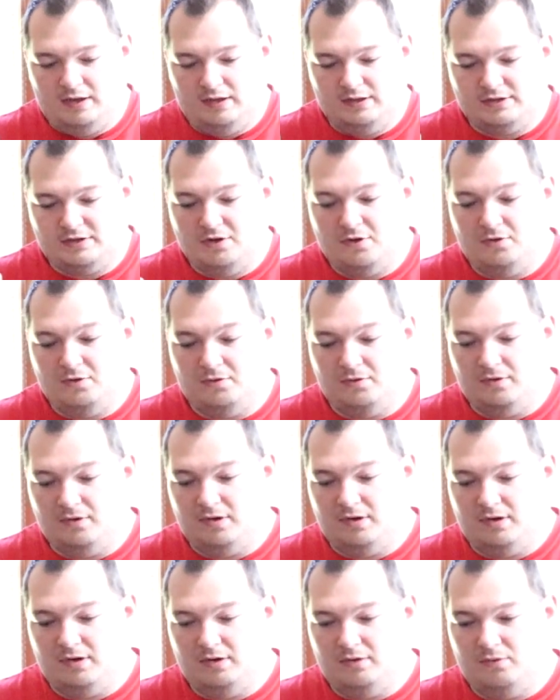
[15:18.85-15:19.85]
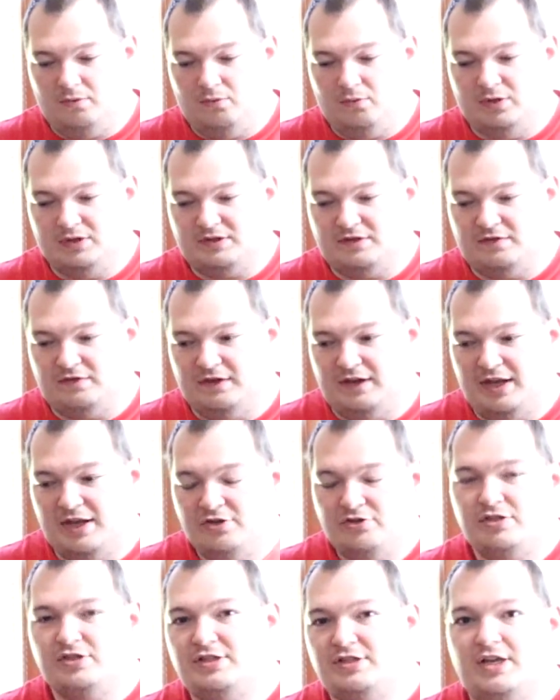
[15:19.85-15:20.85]
so what's
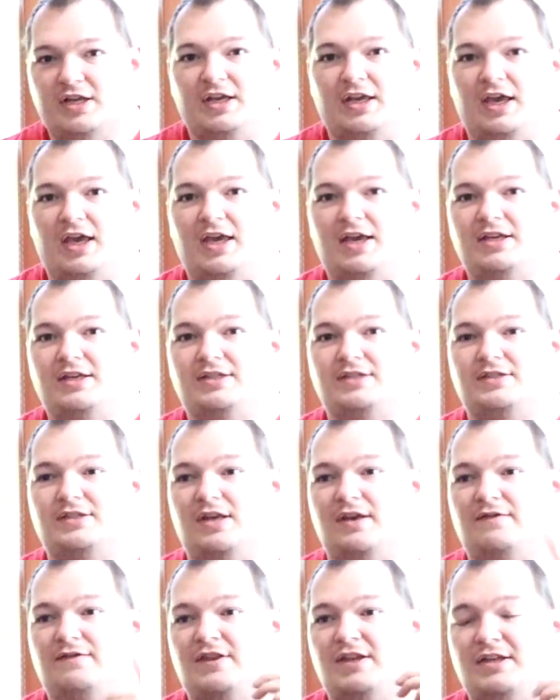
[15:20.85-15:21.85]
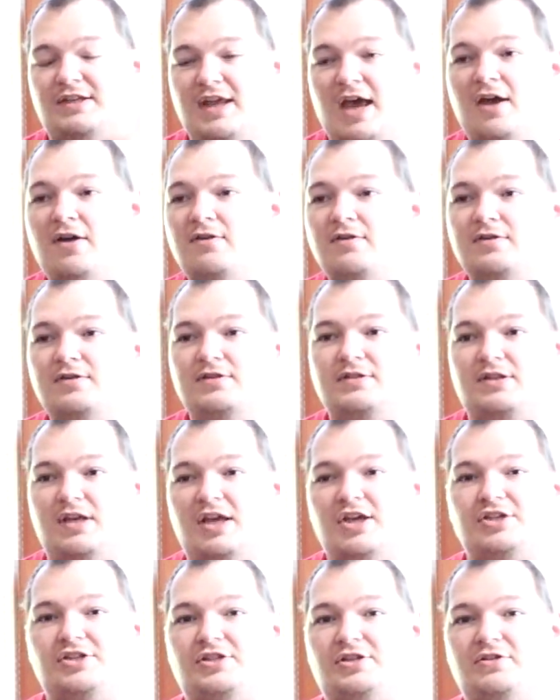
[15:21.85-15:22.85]
interesting is if the Dell's
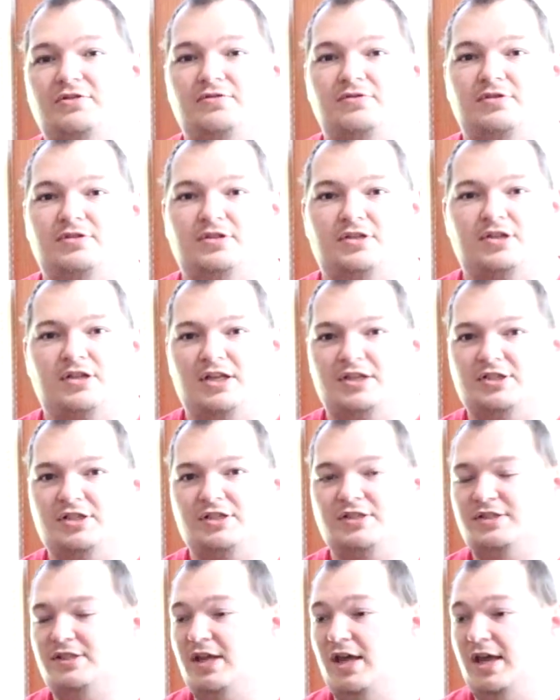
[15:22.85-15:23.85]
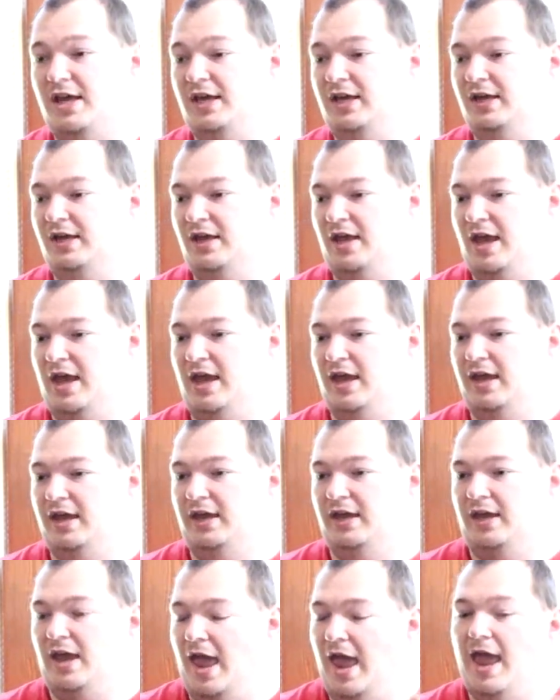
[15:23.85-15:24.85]
issues, let's just say
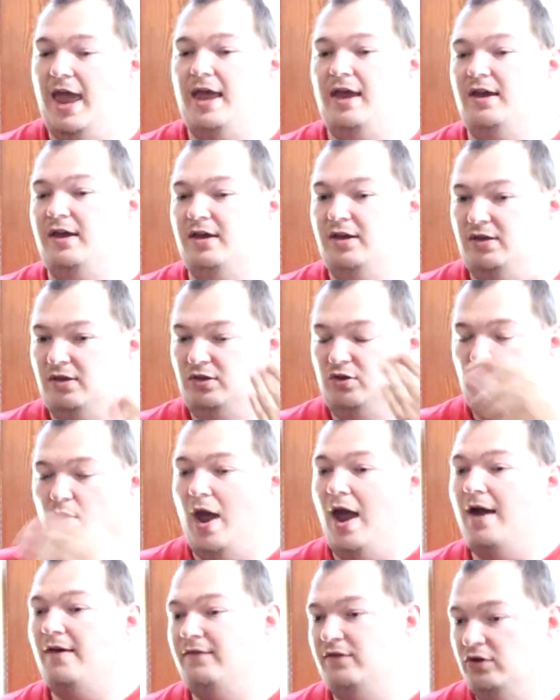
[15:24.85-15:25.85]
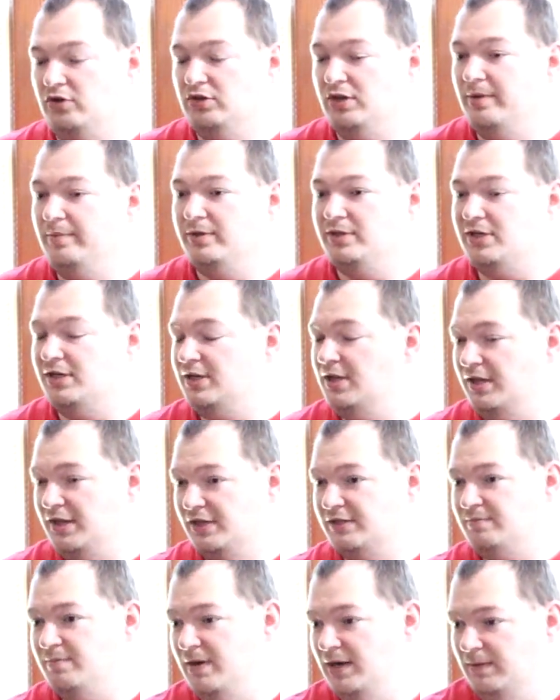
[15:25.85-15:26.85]
hey, you're limited to
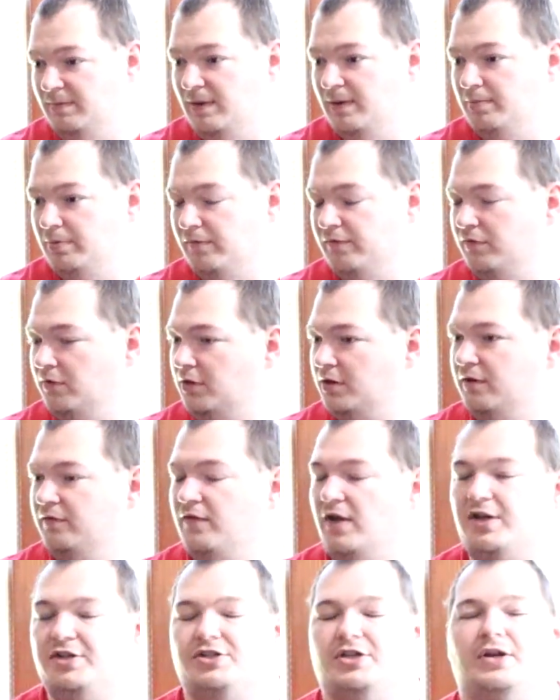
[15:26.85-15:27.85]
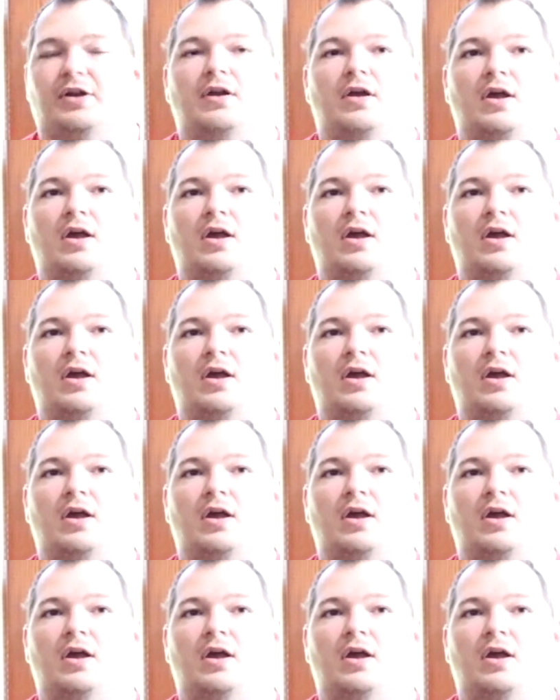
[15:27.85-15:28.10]
this many people for a convention.